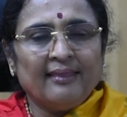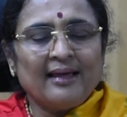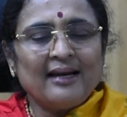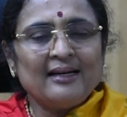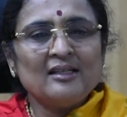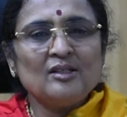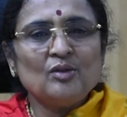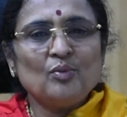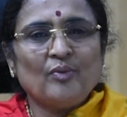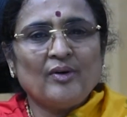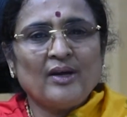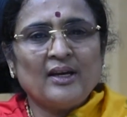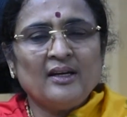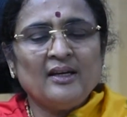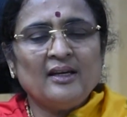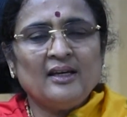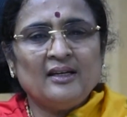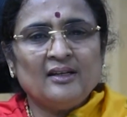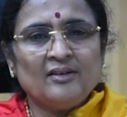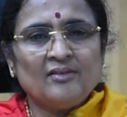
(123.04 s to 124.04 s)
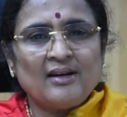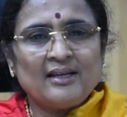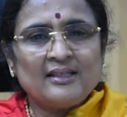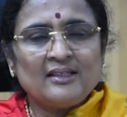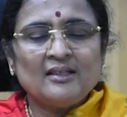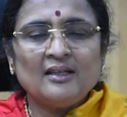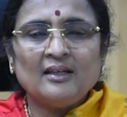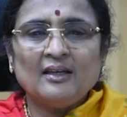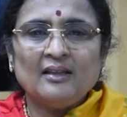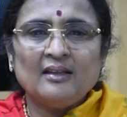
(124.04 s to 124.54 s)
That is very
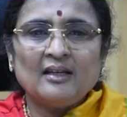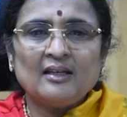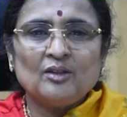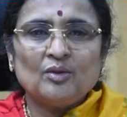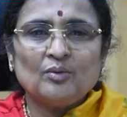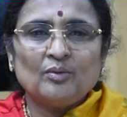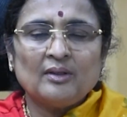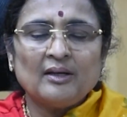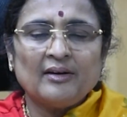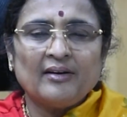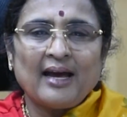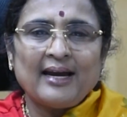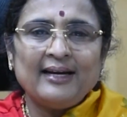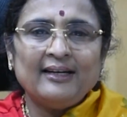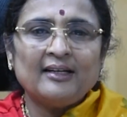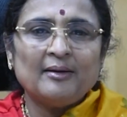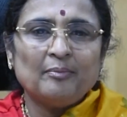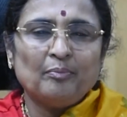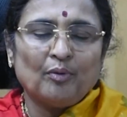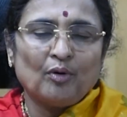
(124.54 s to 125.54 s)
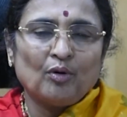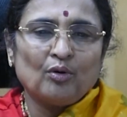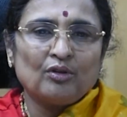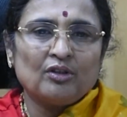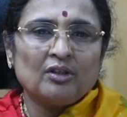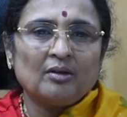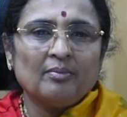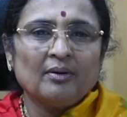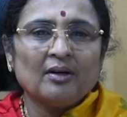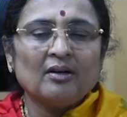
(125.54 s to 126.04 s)
interesting, and that's the right
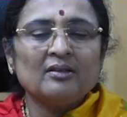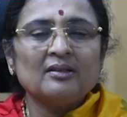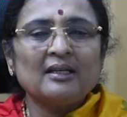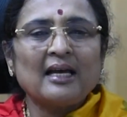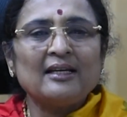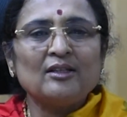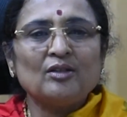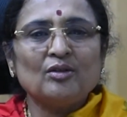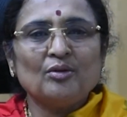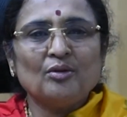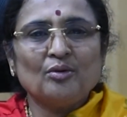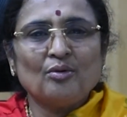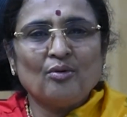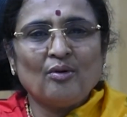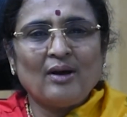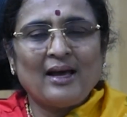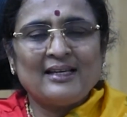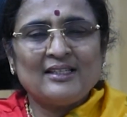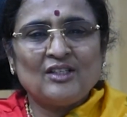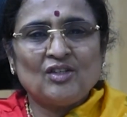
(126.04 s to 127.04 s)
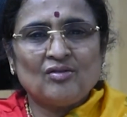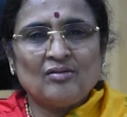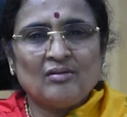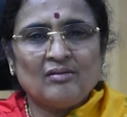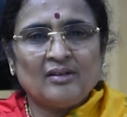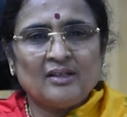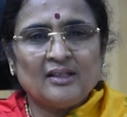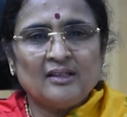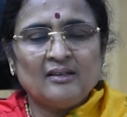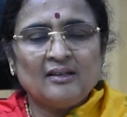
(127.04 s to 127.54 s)
approach, because as you know, as
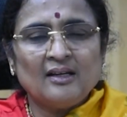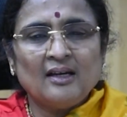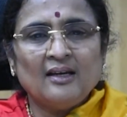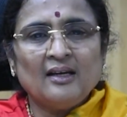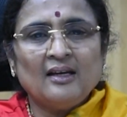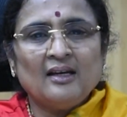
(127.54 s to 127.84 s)
children,